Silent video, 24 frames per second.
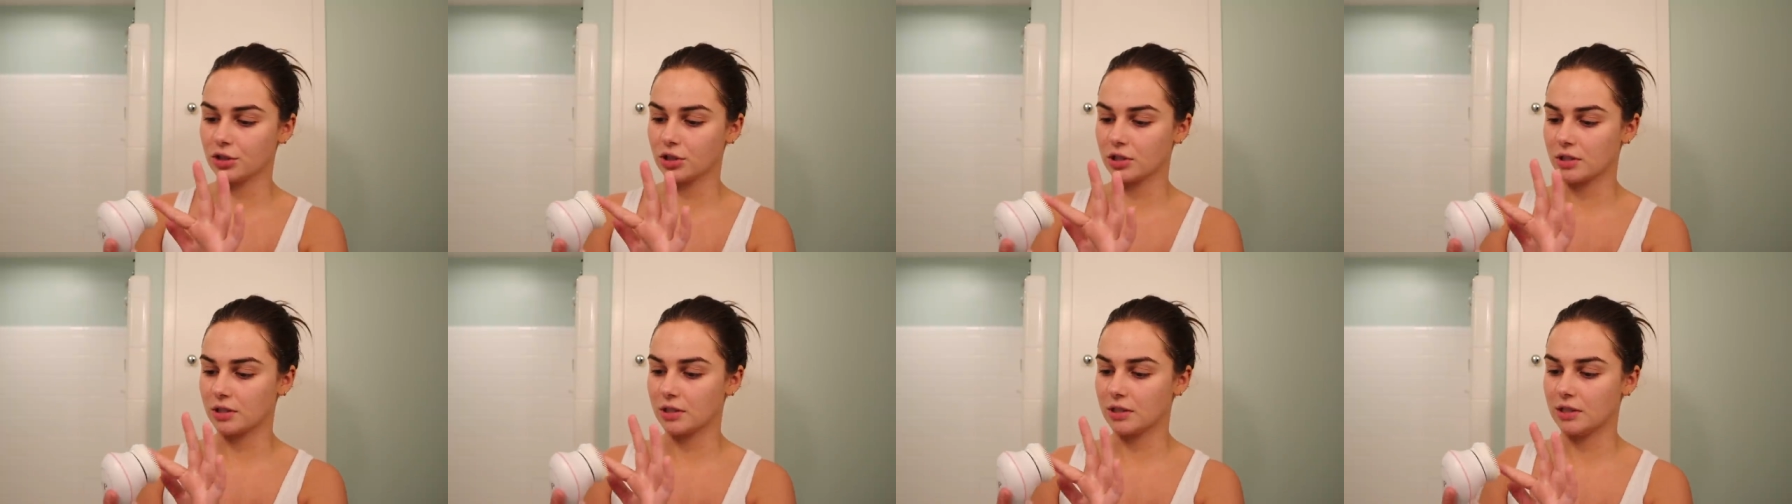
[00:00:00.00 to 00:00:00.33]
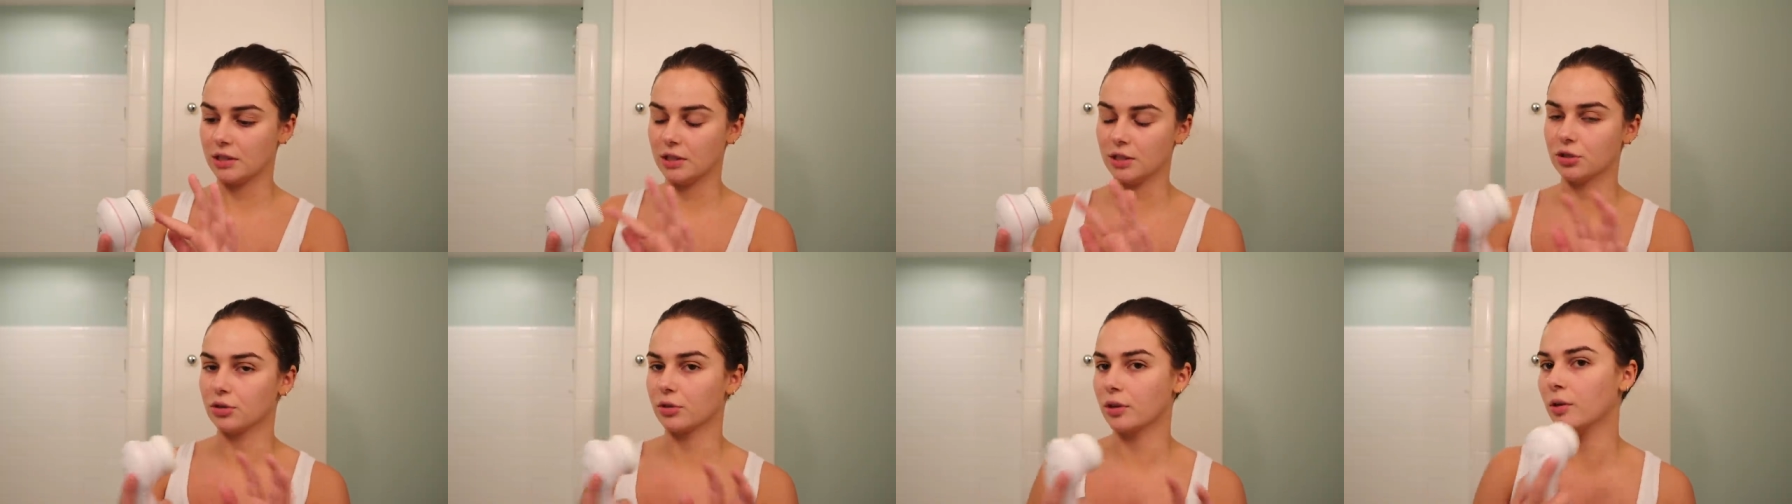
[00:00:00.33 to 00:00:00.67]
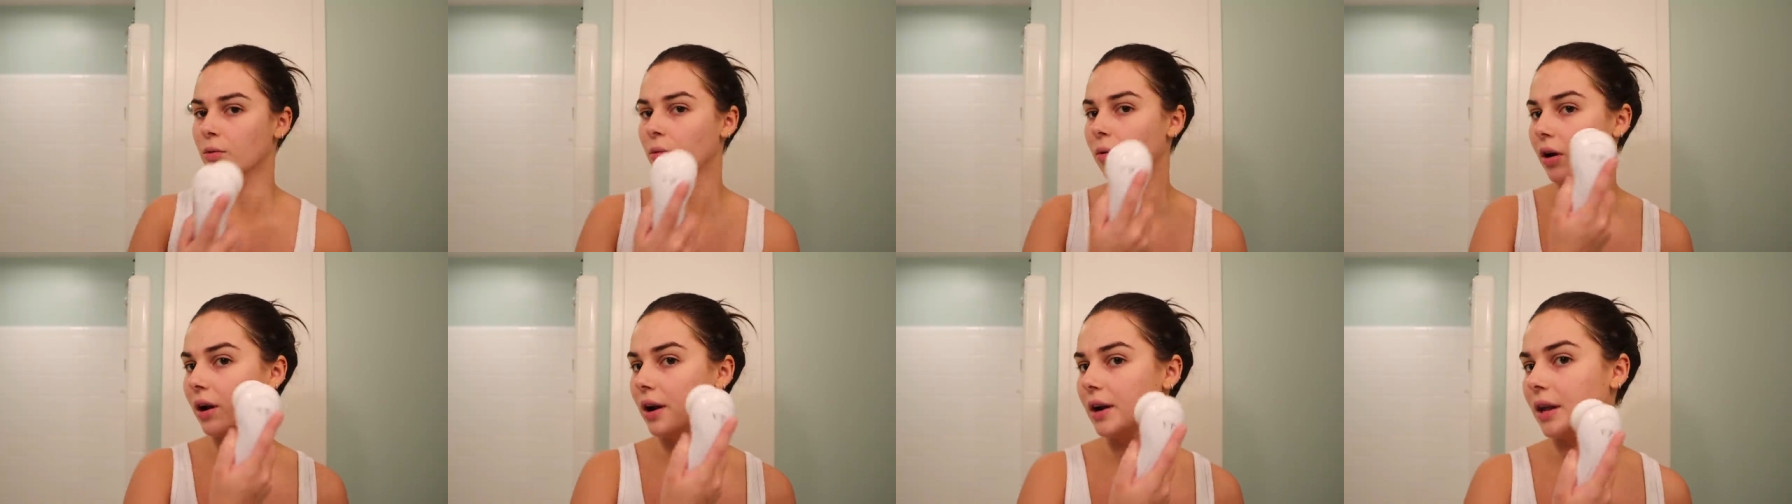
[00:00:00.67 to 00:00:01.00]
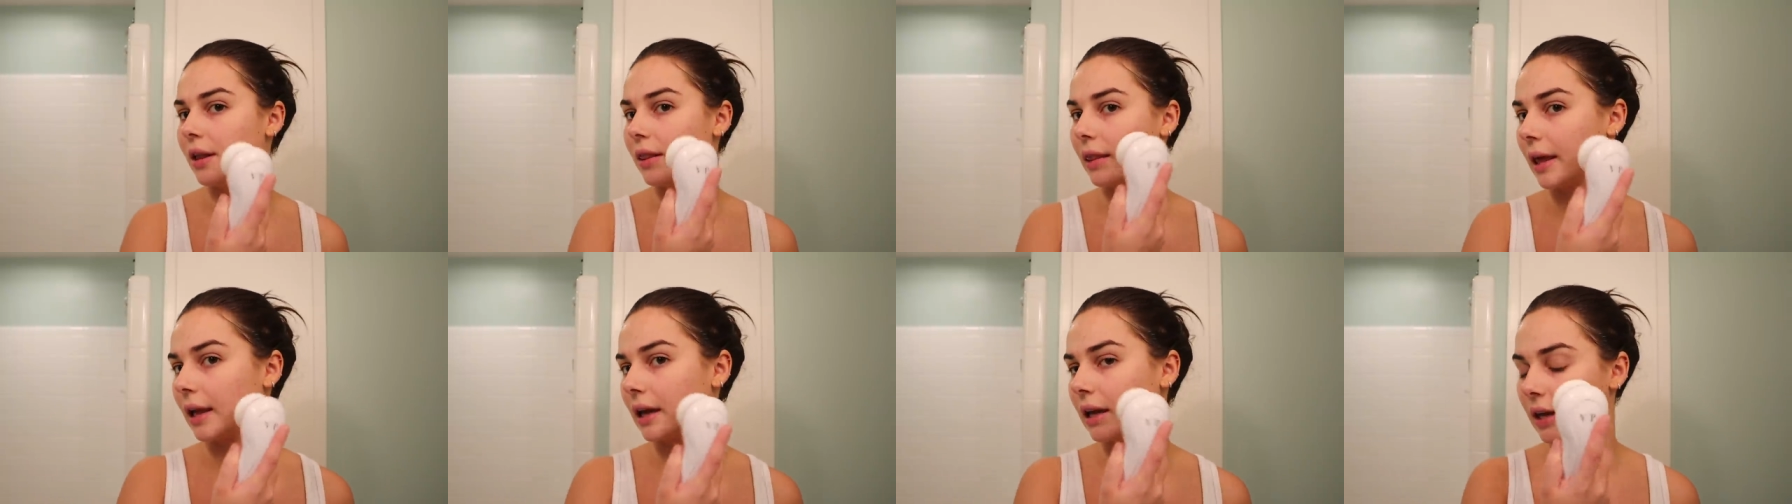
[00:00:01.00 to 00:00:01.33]
just the tea tree one,
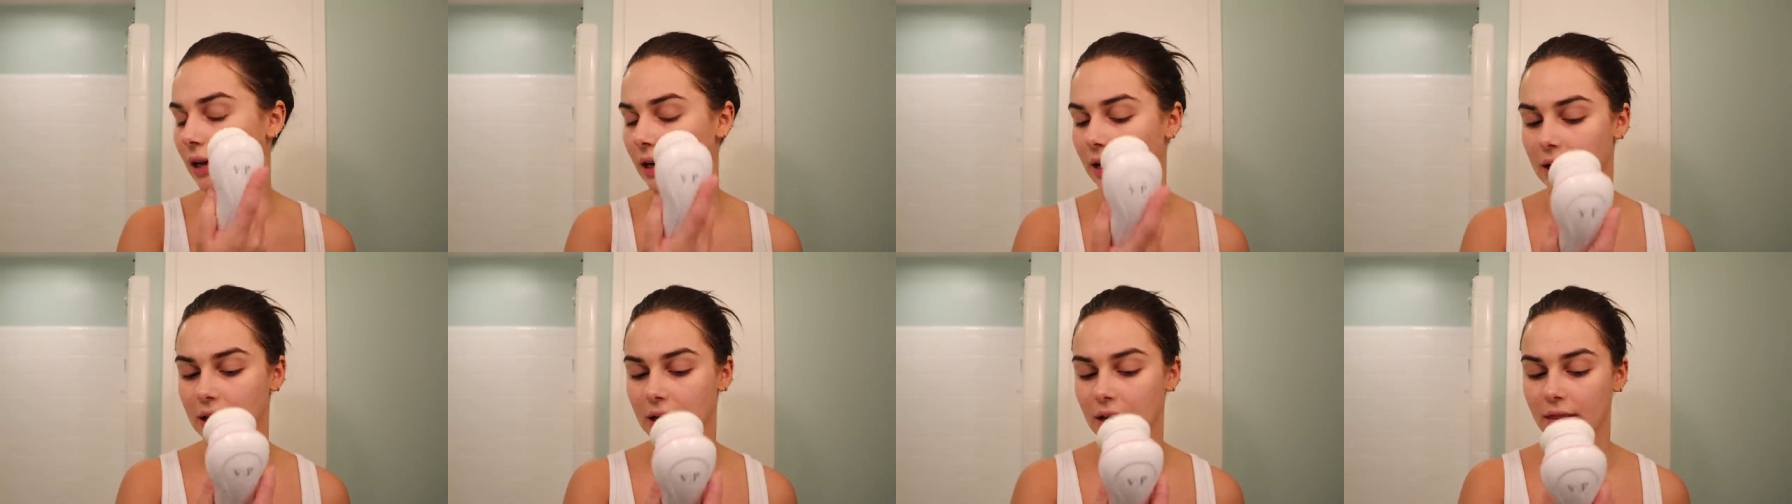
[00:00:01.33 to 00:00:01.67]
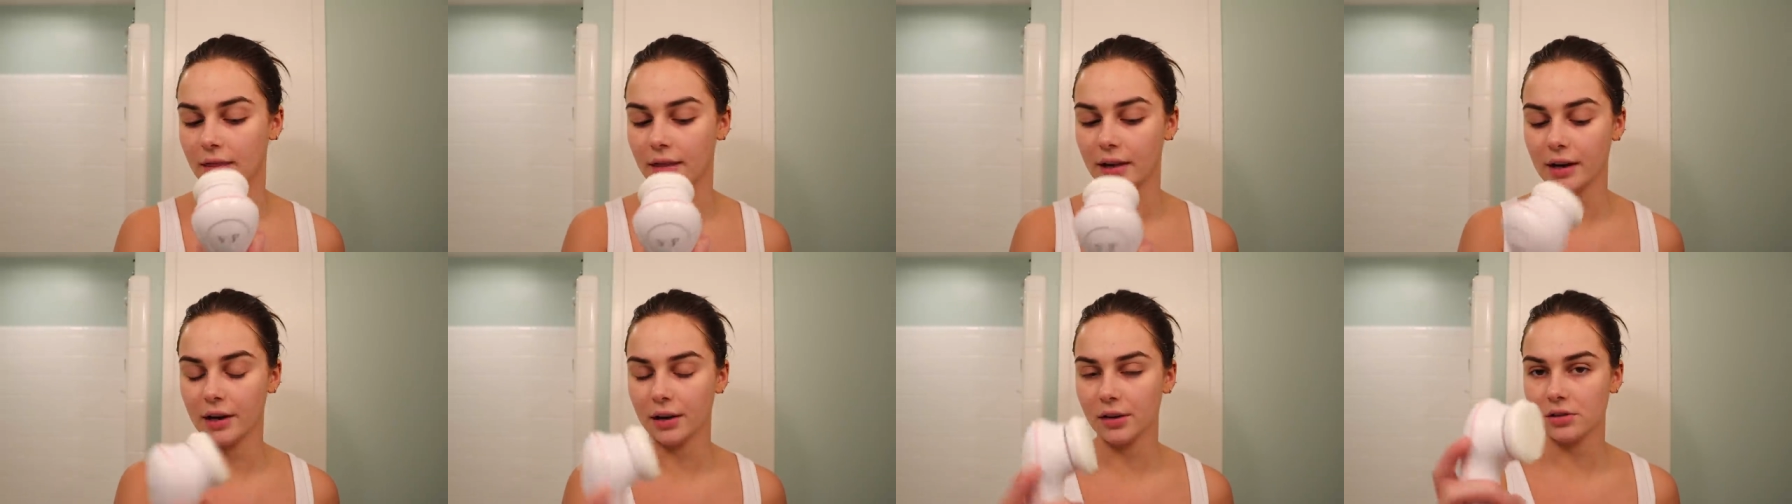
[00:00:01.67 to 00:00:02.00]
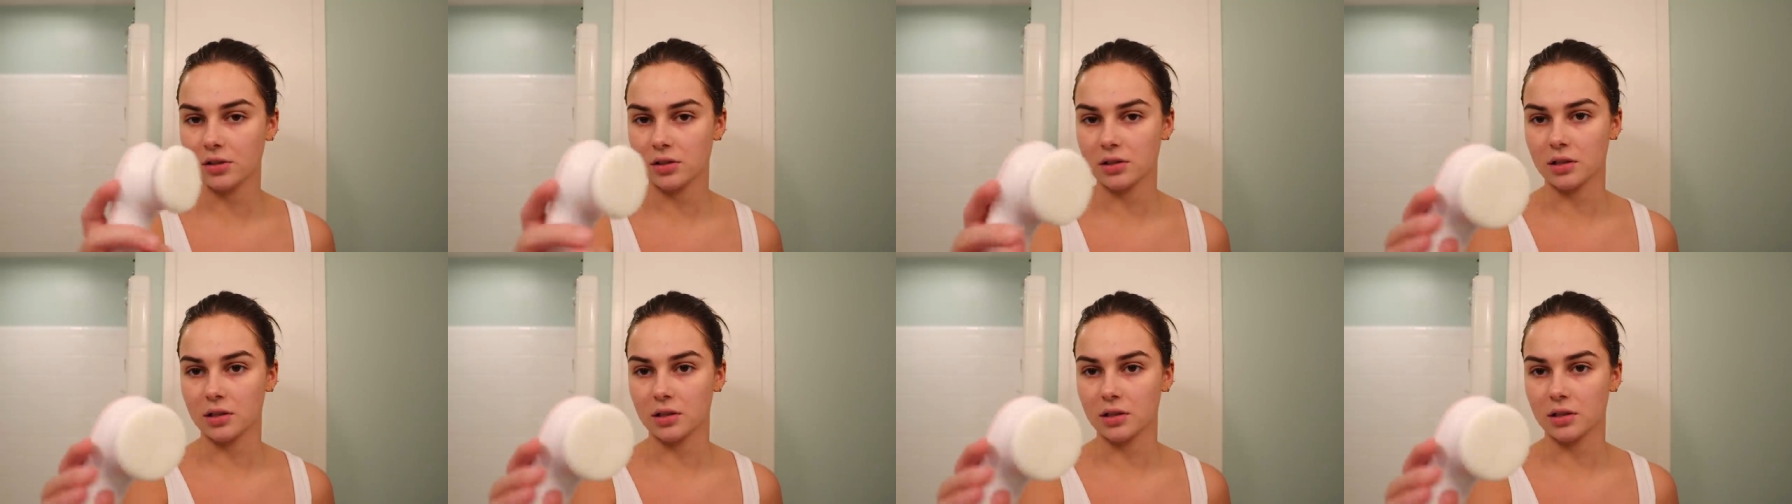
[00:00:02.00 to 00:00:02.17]
and like getting in there.